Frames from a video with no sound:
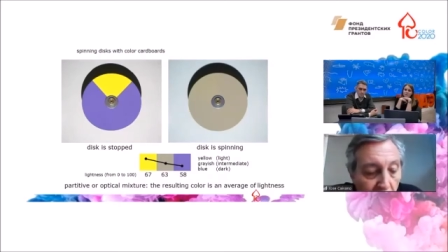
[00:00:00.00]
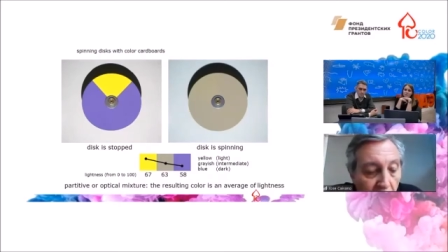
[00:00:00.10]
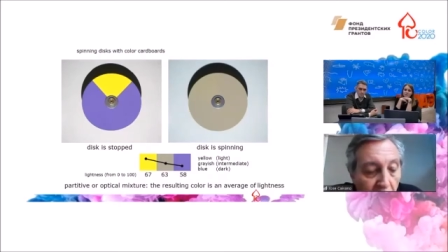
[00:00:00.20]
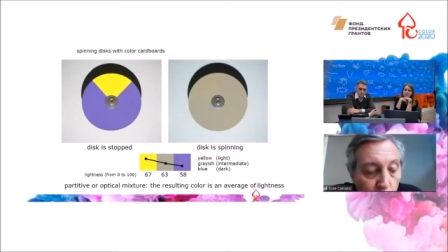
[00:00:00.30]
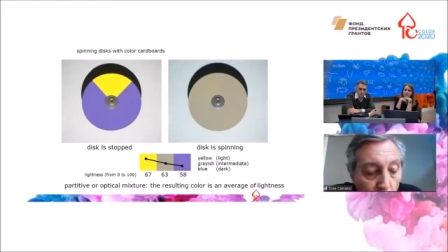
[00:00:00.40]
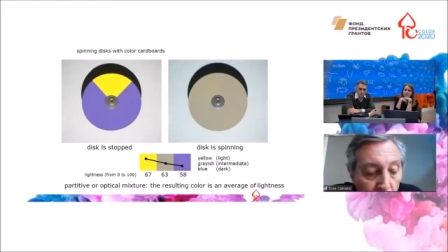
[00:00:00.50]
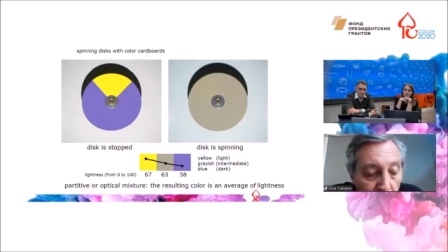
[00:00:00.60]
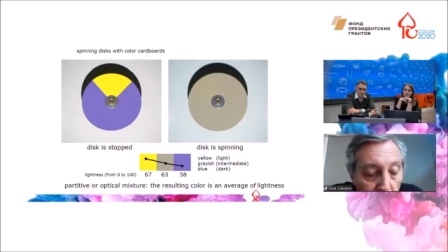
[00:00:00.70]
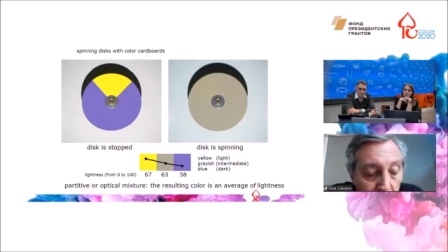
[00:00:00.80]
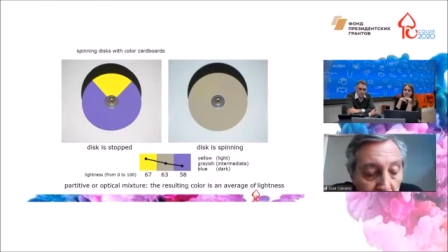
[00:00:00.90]
And what
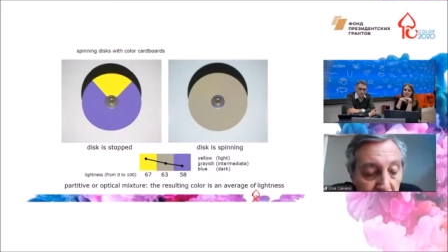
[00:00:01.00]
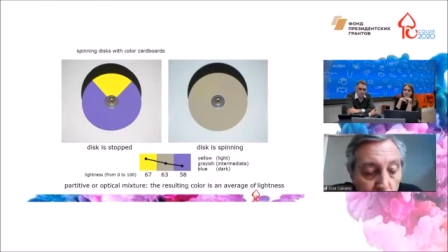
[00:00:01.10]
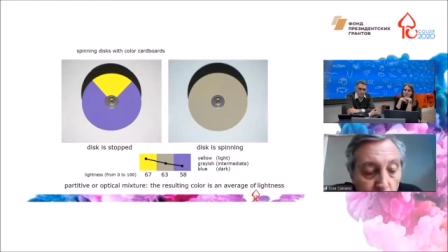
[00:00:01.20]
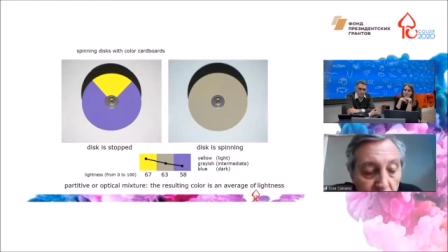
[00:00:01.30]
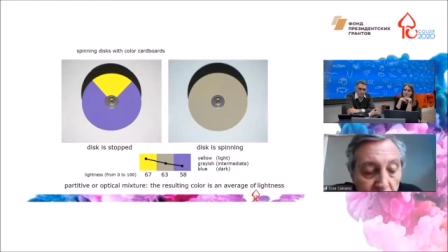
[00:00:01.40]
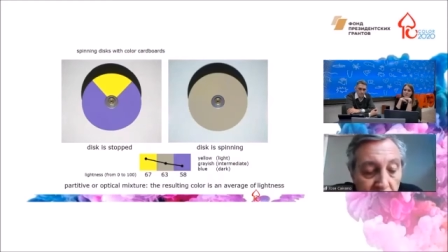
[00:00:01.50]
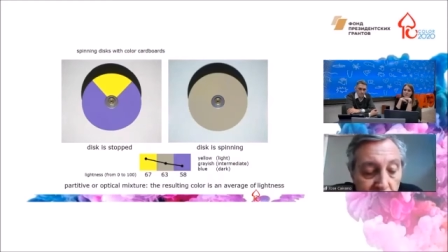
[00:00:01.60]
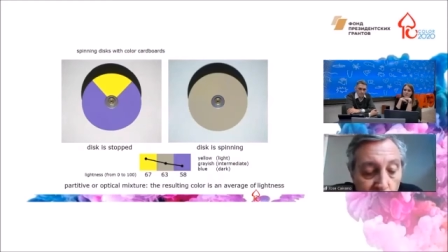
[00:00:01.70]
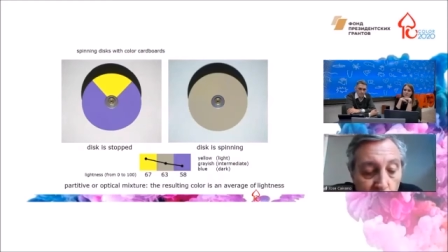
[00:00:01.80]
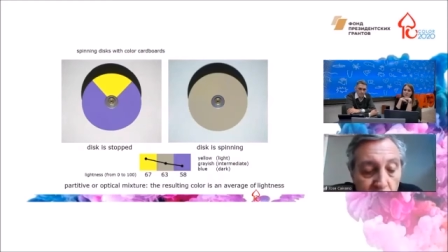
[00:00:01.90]
happens with
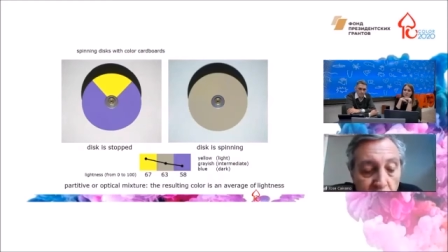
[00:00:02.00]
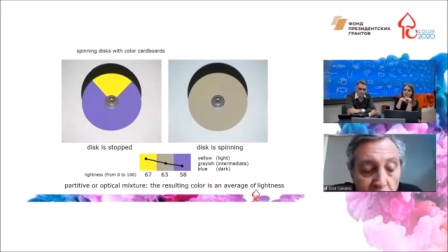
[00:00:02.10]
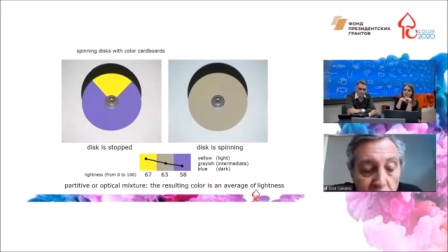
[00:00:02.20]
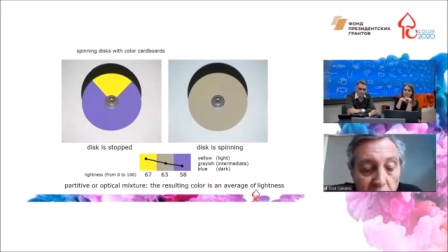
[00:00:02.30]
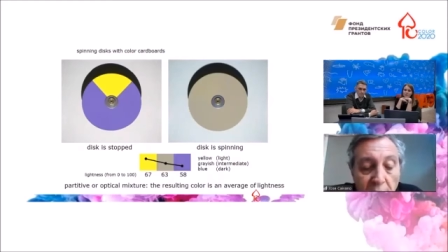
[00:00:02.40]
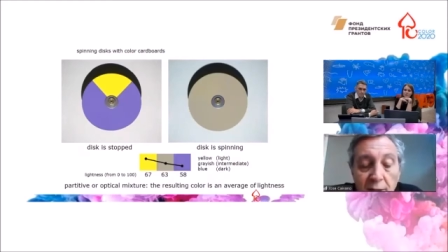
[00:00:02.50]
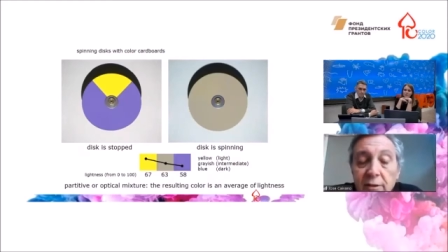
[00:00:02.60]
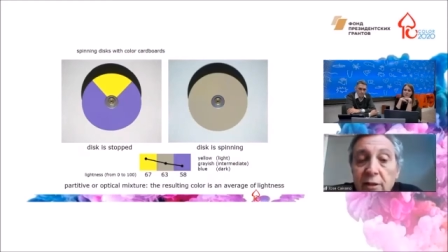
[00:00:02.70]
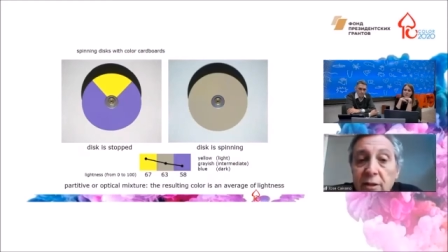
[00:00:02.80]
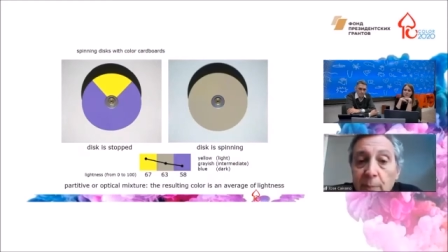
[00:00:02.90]
translucent and
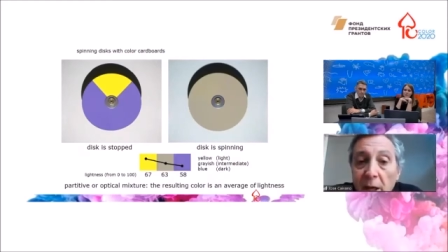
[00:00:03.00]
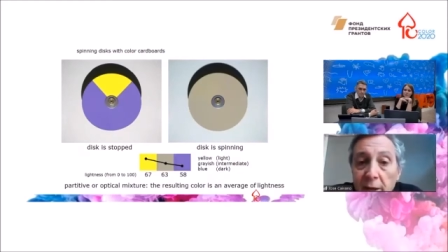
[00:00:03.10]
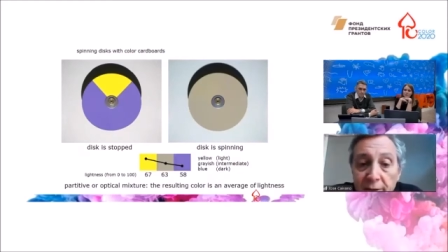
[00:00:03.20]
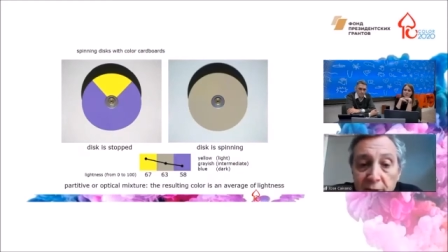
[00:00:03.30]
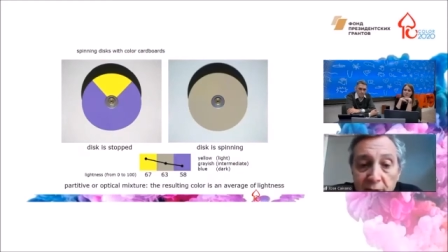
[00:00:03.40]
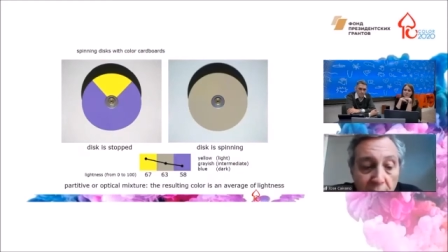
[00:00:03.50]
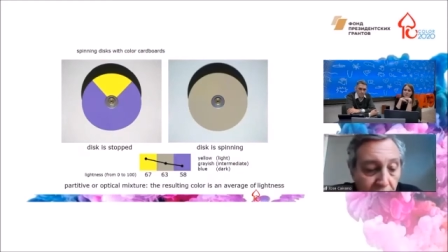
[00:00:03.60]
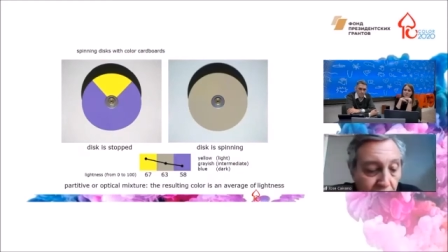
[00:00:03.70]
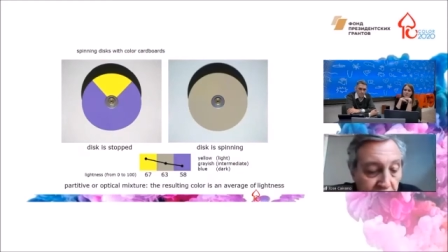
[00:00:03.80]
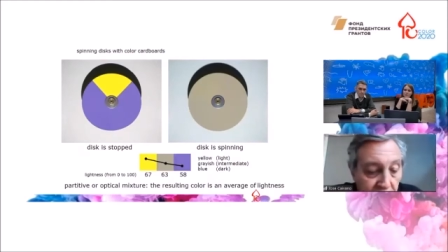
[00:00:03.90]
transparent
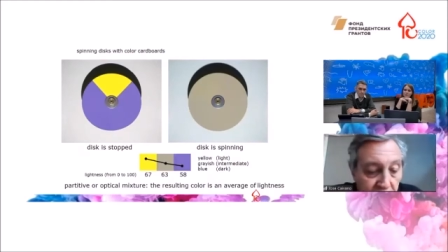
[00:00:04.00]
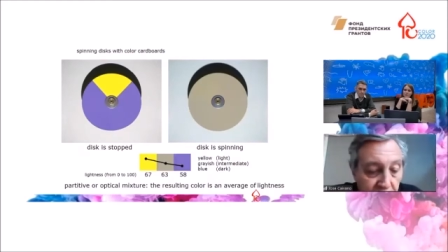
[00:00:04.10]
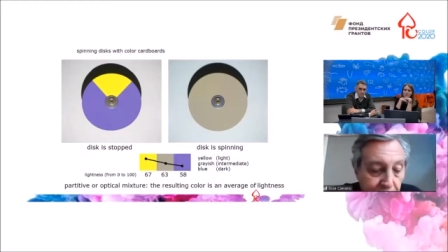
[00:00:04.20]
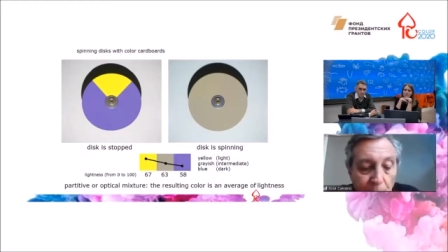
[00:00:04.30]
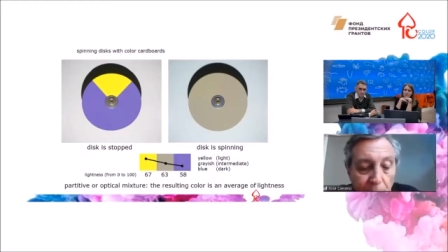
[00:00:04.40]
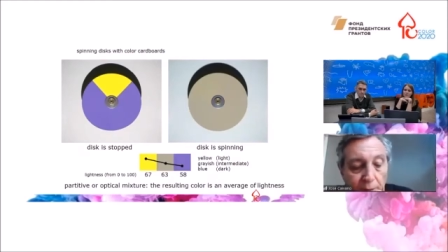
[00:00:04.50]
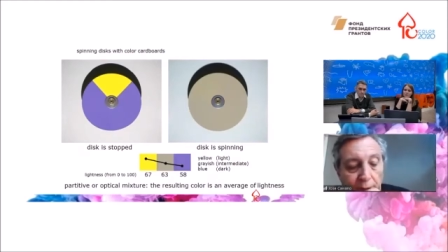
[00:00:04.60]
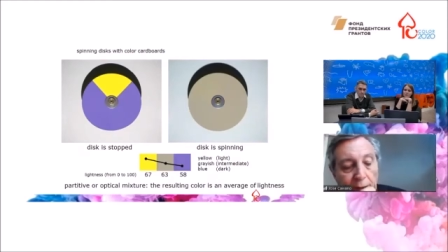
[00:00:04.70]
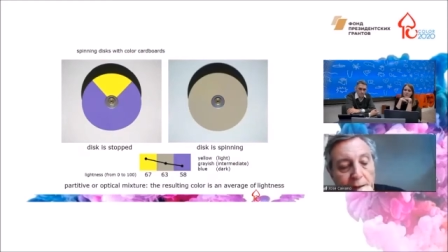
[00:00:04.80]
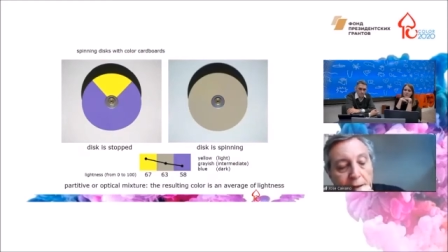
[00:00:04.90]
surfaces?
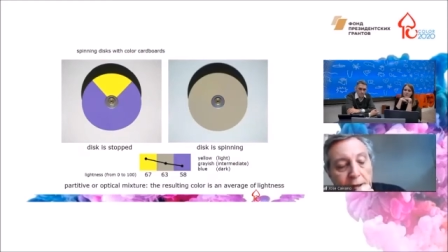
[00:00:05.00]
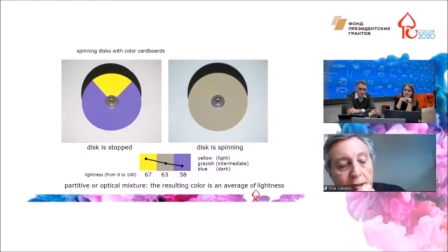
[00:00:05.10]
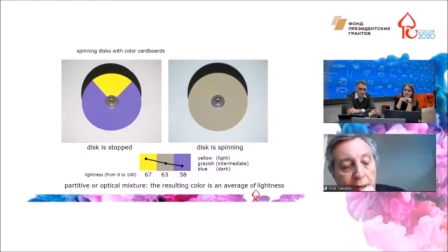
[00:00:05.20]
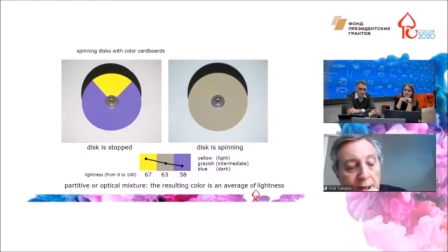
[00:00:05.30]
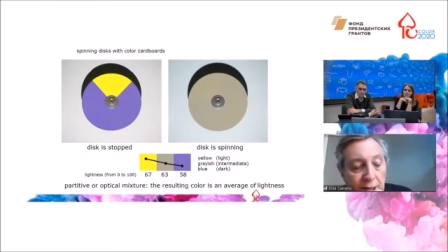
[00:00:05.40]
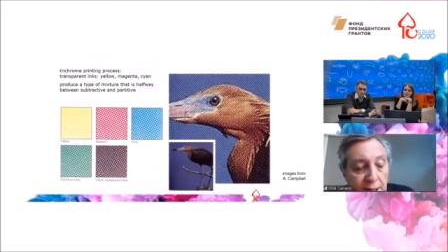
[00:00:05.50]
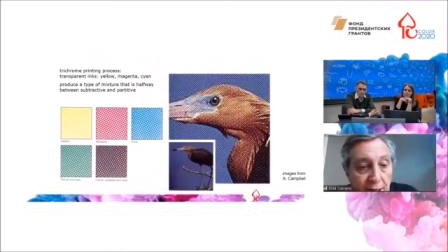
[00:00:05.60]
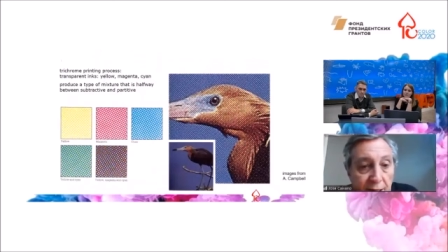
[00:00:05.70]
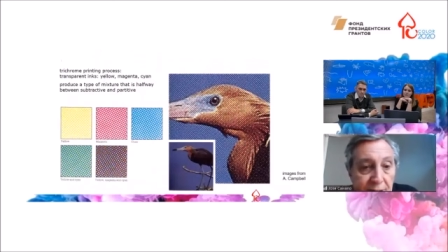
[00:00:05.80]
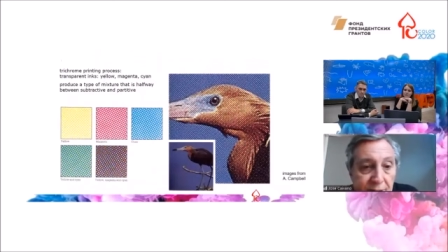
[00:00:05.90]
Another
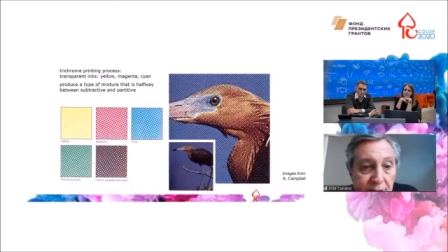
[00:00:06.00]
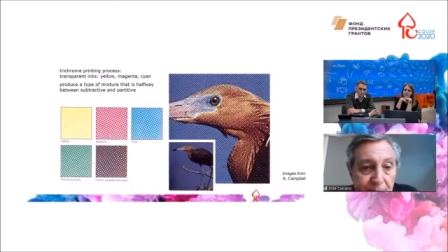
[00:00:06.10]
case,